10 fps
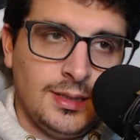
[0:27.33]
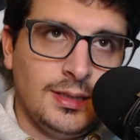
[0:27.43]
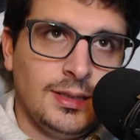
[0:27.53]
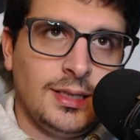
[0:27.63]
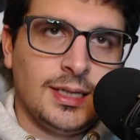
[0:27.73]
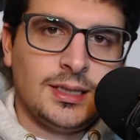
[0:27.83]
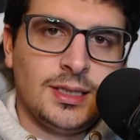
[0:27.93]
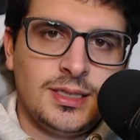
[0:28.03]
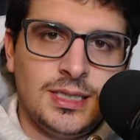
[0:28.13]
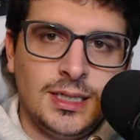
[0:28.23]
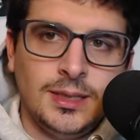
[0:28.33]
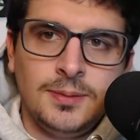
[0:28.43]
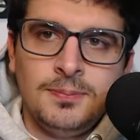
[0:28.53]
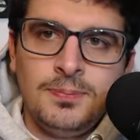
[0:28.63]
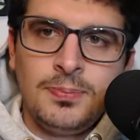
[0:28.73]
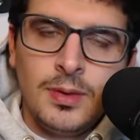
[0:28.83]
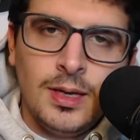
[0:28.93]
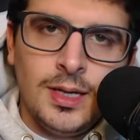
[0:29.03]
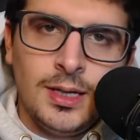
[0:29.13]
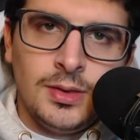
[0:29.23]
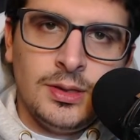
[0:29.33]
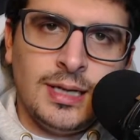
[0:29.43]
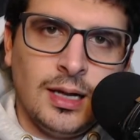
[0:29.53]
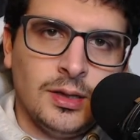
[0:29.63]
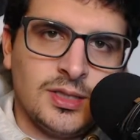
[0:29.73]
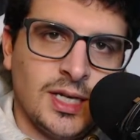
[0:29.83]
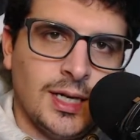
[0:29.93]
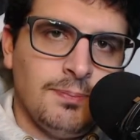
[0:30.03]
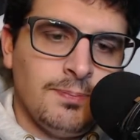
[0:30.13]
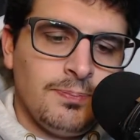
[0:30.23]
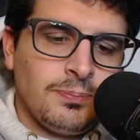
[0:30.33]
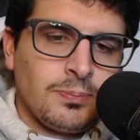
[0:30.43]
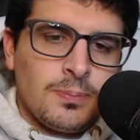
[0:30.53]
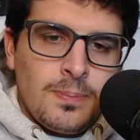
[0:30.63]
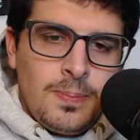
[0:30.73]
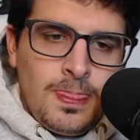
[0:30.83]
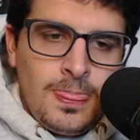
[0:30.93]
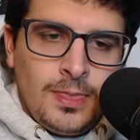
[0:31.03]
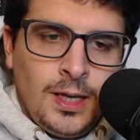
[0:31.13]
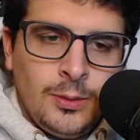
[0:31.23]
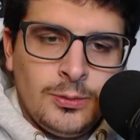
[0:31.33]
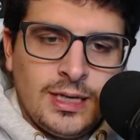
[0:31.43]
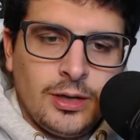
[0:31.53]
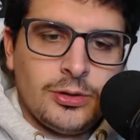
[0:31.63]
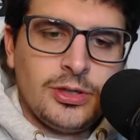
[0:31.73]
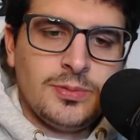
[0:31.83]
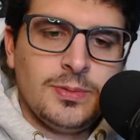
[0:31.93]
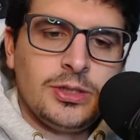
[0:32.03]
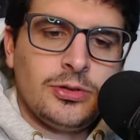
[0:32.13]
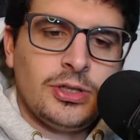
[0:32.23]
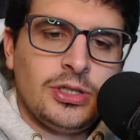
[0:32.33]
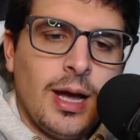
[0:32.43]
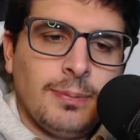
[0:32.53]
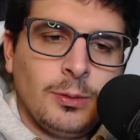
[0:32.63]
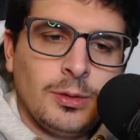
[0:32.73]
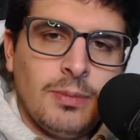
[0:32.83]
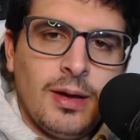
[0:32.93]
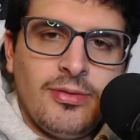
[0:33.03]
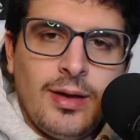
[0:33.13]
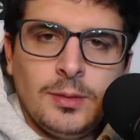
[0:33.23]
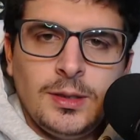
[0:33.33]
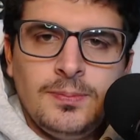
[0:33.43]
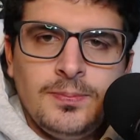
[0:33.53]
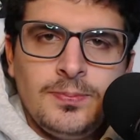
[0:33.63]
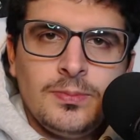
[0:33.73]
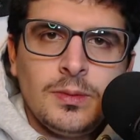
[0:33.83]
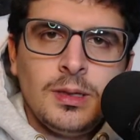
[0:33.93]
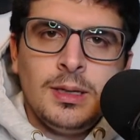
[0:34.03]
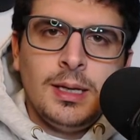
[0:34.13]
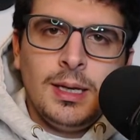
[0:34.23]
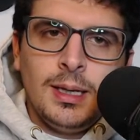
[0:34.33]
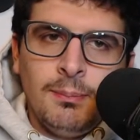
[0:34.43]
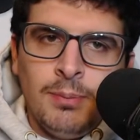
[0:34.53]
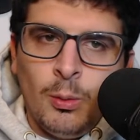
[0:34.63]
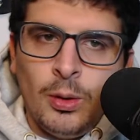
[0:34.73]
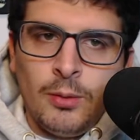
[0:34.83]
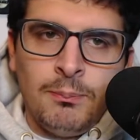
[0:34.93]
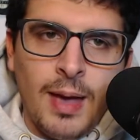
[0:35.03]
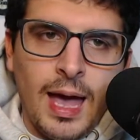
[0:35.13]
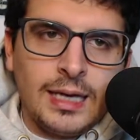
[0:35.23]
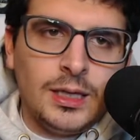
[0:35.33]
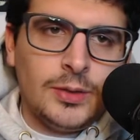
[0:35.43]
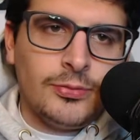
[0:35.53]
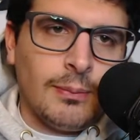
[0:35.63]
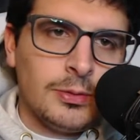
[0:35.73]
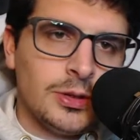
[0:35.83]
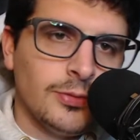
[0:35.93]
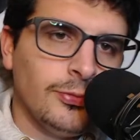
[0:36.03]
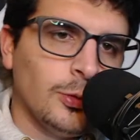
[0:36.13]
didn't get to see the Dallas game. I was out Christmas tree shopping with my family. But we are back here for episode